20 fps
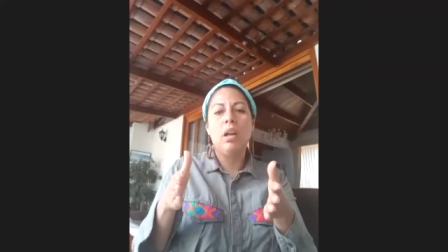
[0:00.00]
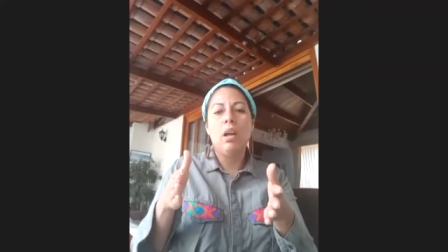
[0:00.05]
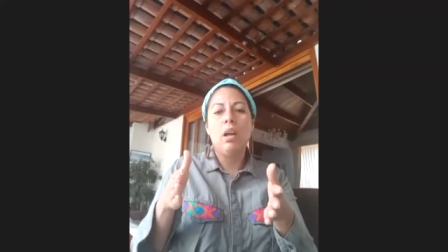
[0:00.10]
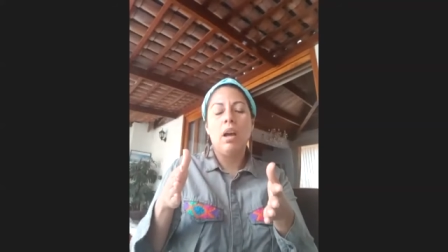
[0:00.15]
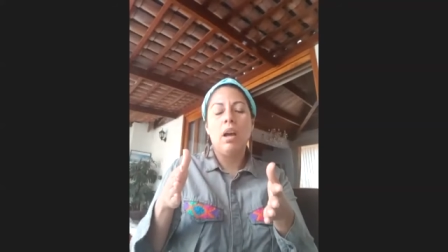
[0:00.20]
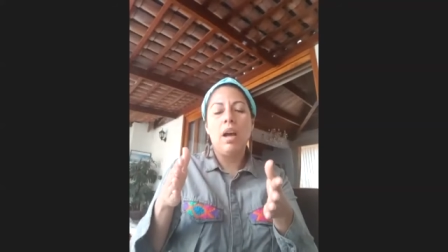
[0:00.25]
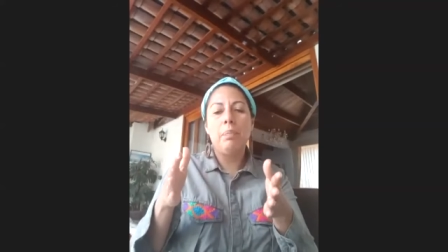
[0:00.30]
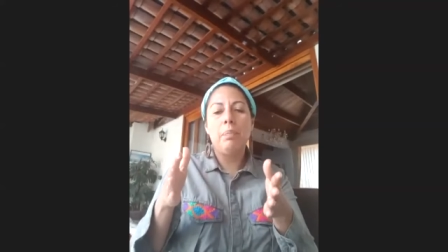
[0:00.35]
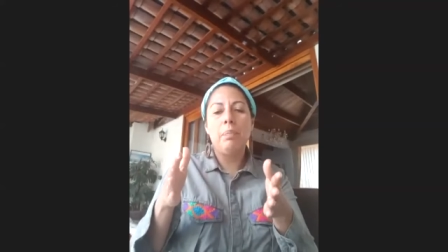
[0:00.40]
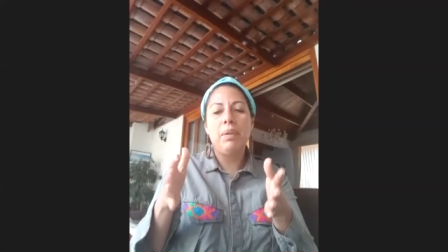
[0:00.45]

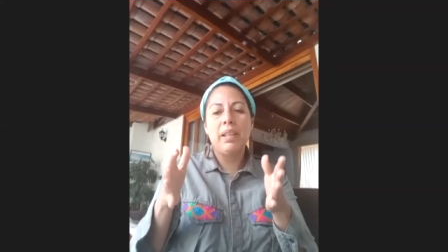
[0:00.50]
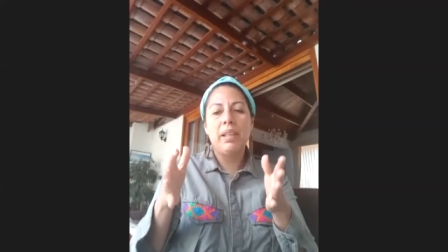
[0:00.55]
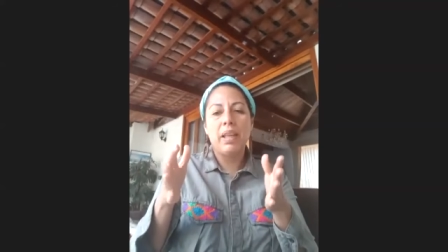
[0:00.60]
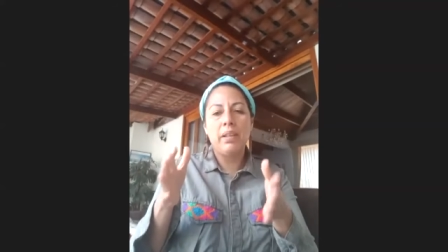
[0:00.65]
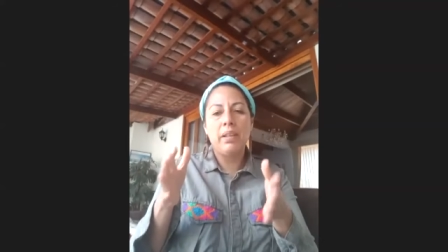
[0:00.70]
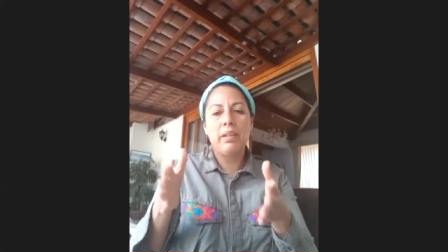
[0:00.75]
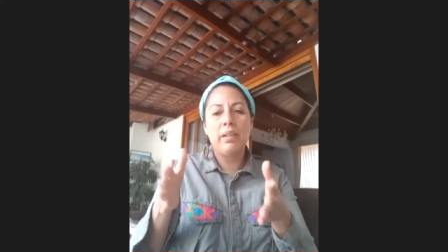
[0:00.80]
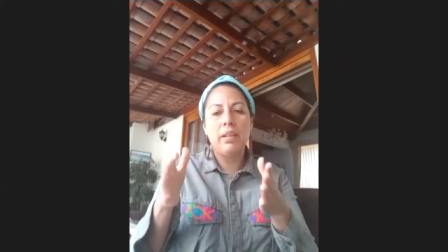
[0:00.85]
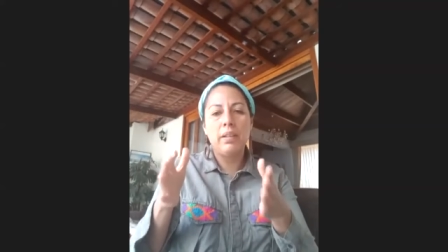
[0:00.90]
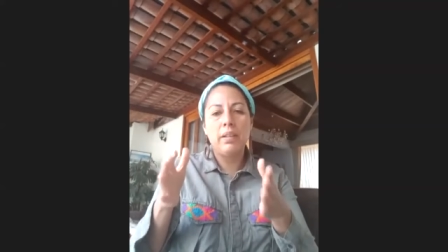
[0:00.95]

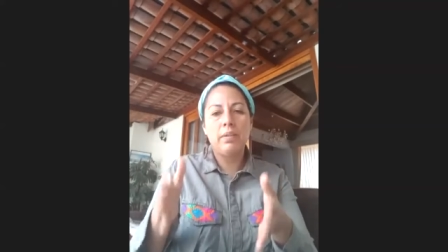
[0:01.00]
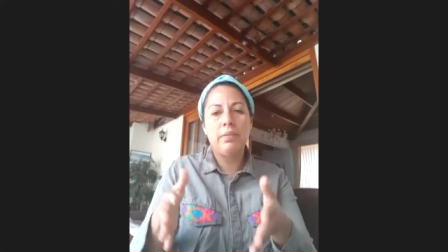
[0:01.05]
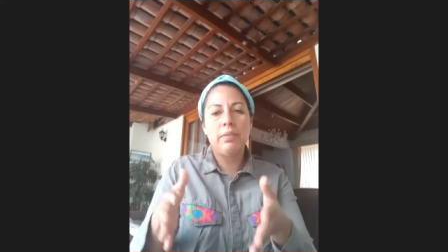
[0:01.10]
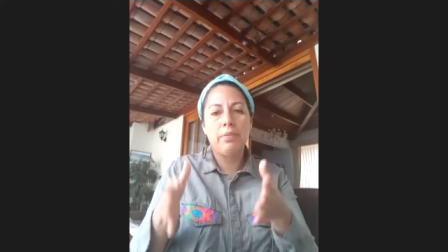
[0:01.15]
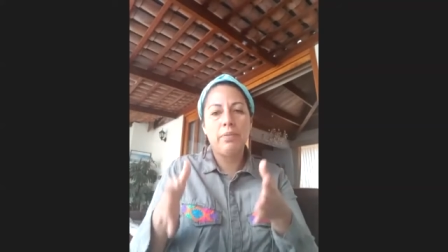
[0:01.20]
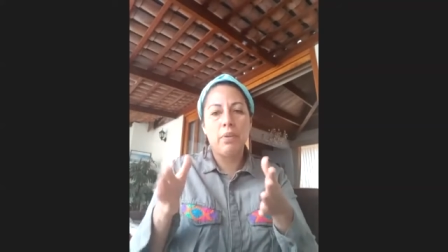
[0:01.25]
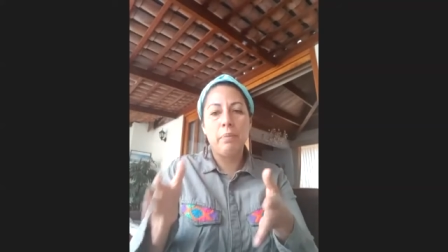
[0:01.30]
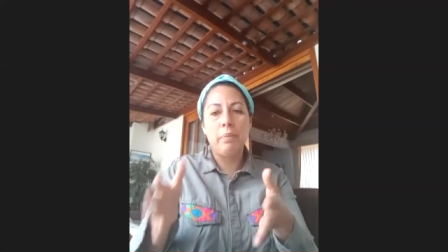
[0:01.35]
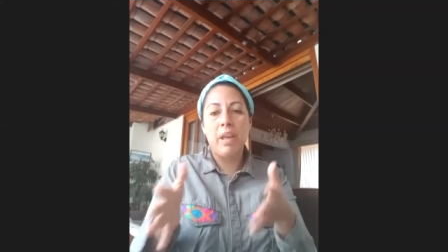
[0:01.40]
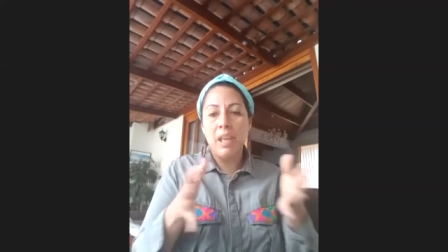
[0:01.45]
applying this
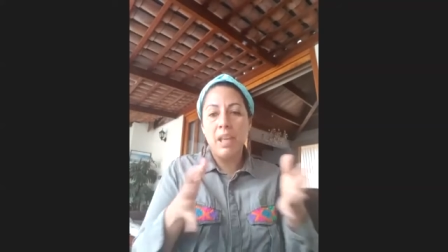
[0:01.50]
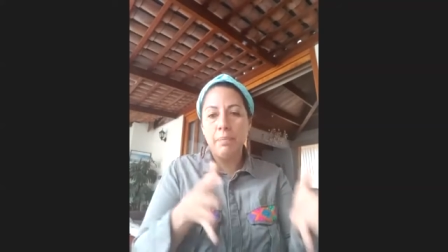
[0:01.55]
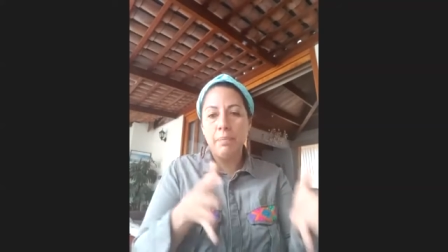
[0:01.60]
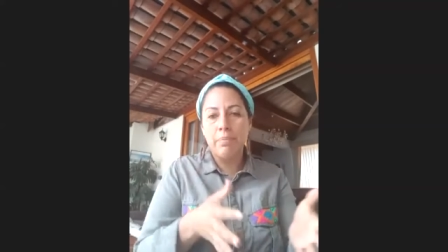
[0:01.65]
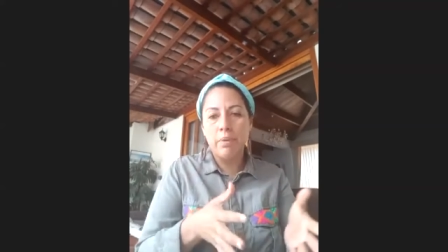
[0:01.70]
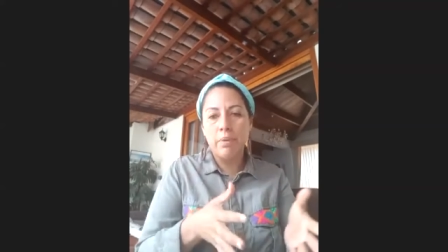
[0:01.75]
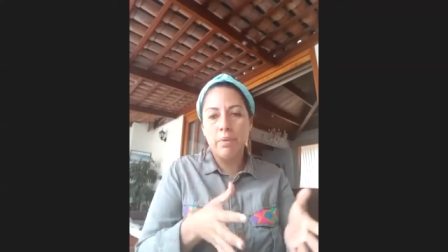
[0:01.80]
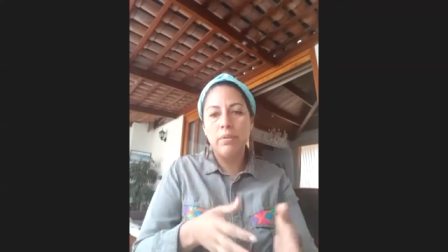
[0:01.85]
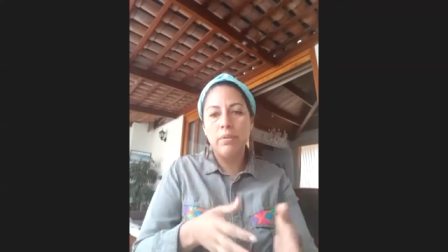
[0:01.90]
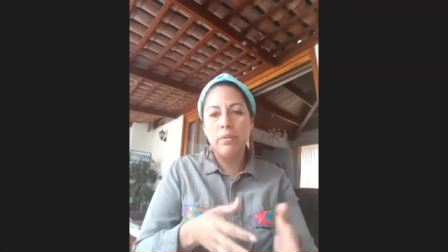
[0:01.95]
from
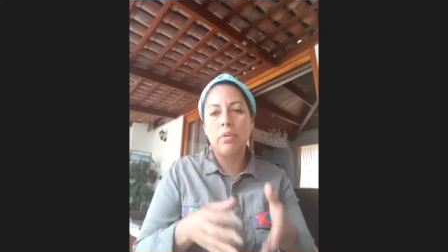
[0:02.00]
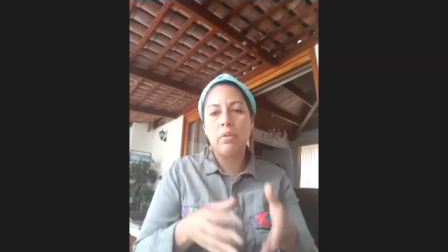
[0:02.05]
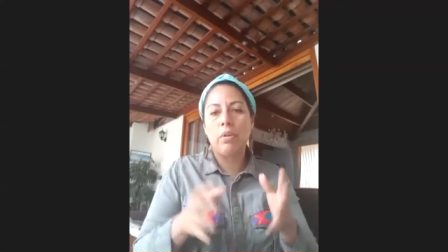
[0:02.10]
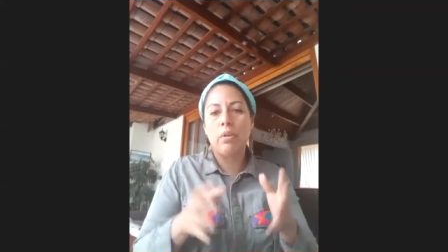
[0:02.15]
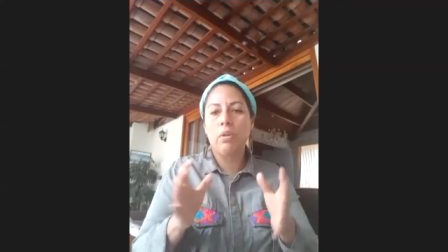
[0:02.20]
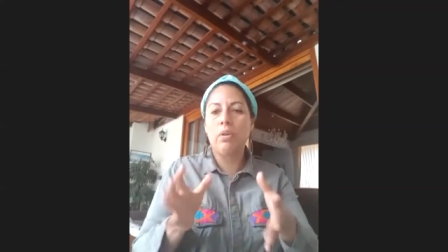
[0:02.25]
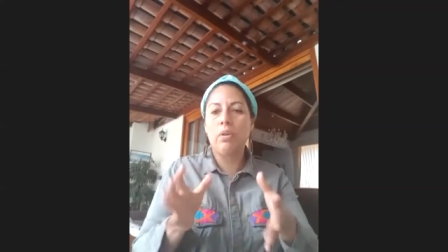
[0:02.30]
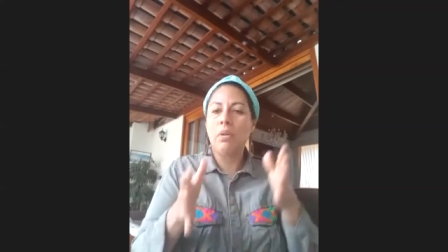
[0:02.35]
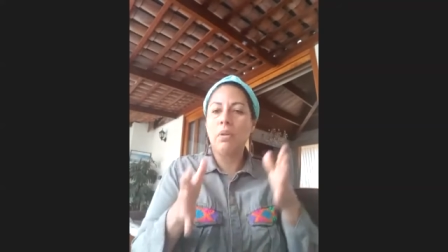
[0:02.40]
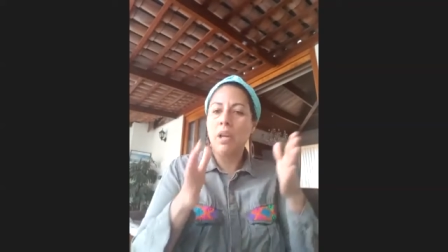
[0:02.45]
April,
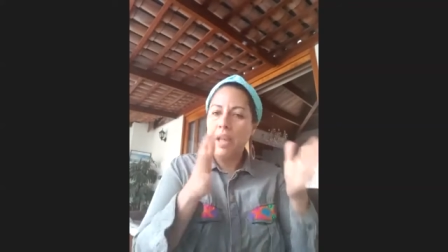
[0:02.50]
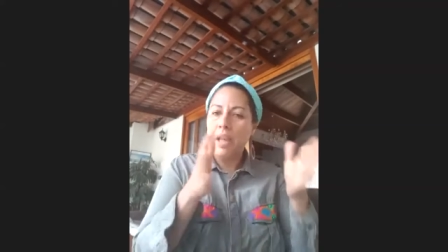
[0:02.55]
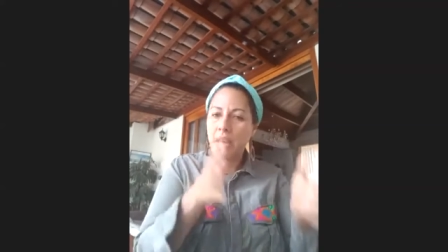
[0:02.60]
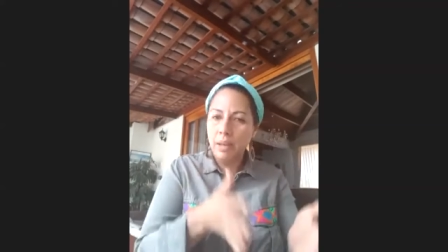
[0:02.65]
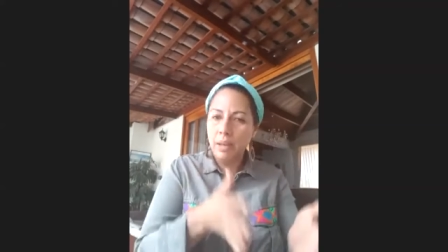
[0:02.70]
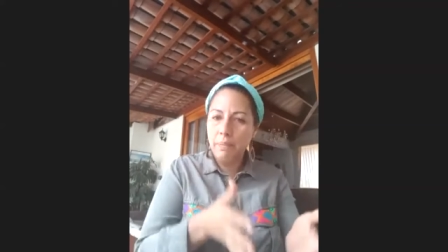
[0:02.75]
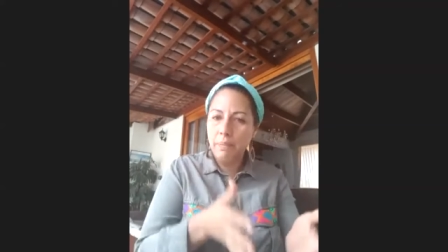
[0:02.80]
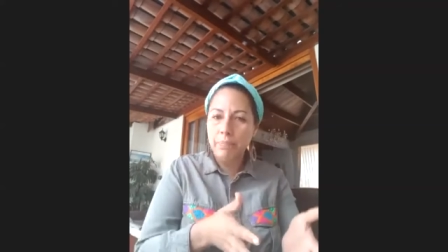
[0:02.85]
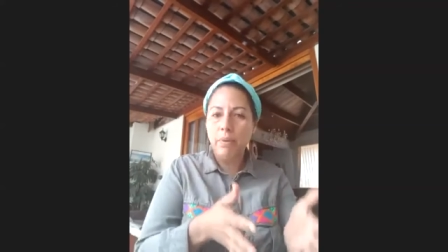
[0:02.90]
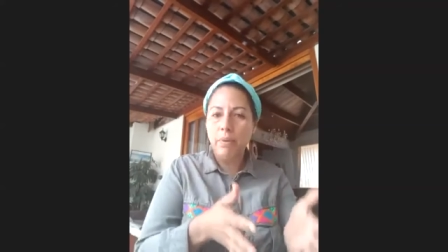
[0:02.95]
so
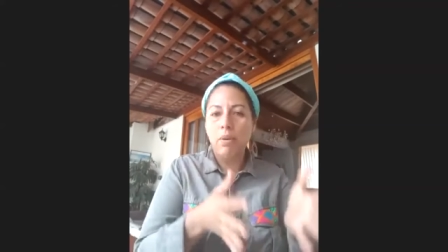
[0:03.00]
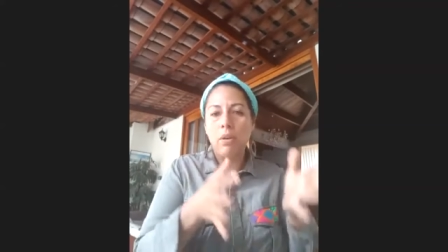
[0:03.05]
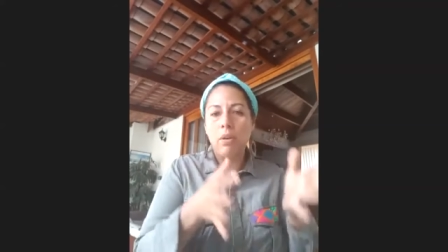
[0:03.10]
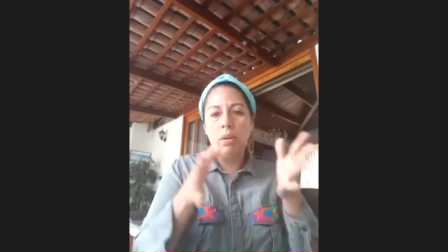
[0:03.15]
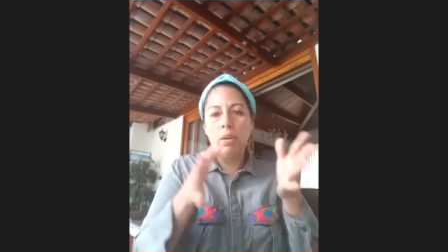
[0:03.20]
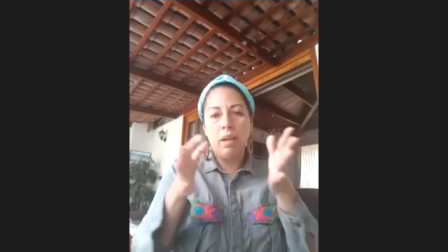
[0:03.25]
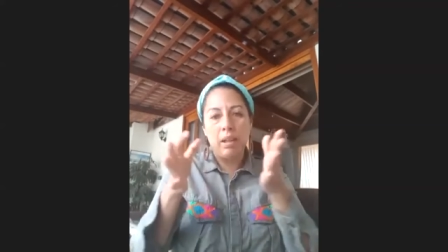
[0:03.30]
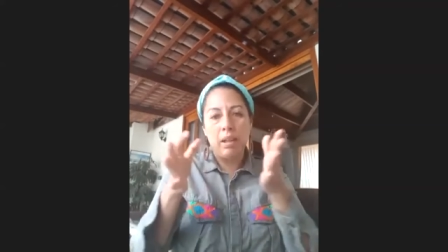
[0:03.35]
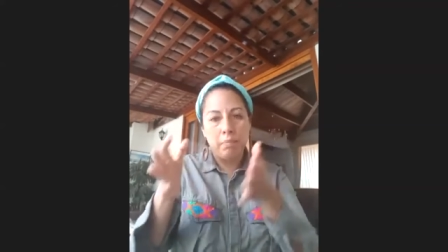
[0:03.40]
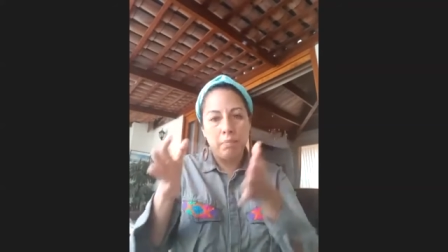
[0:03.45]
April
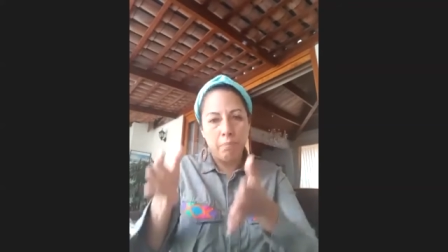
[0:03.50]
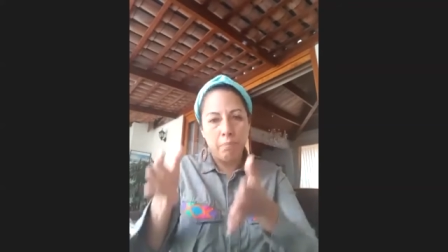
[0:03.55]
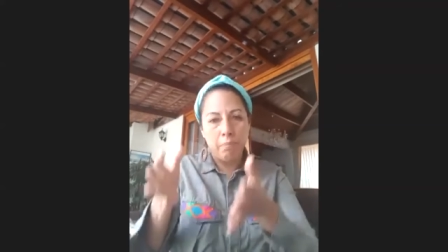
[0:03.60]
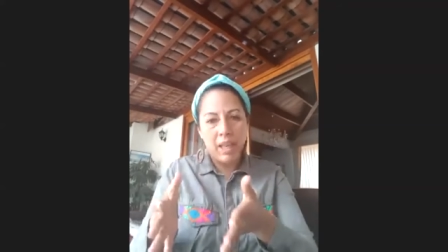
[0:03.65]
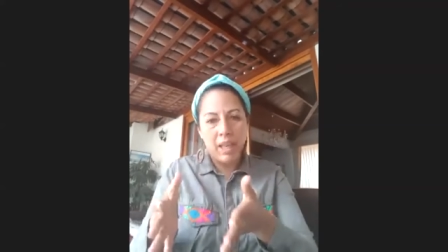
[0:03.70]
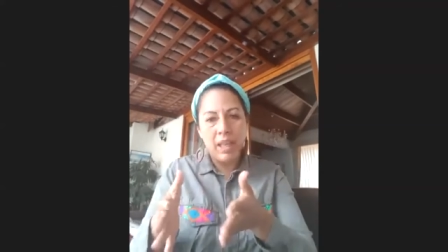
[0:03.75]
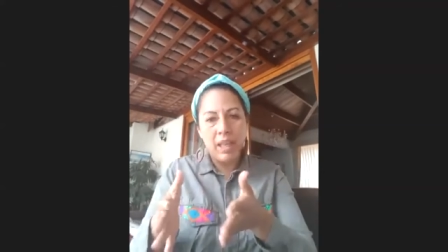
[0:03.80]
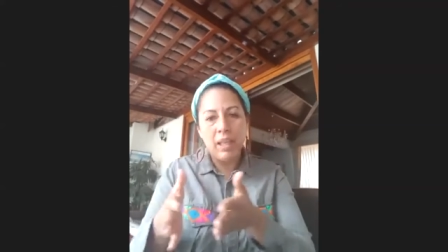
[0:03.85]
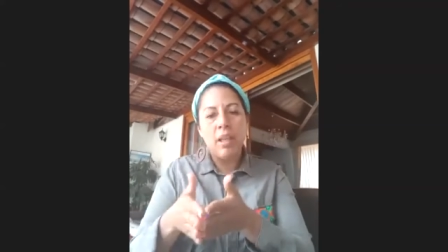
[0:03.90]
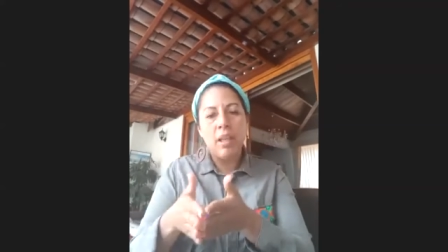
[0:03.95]
and
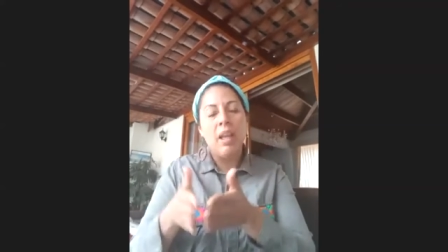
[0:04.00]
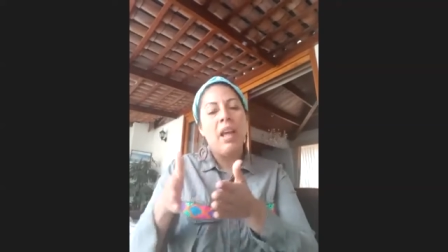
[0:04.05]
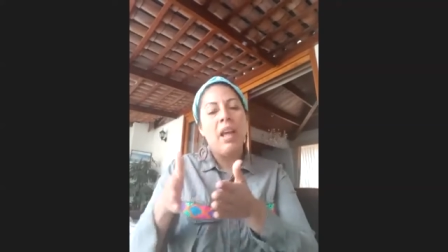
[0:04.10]
May,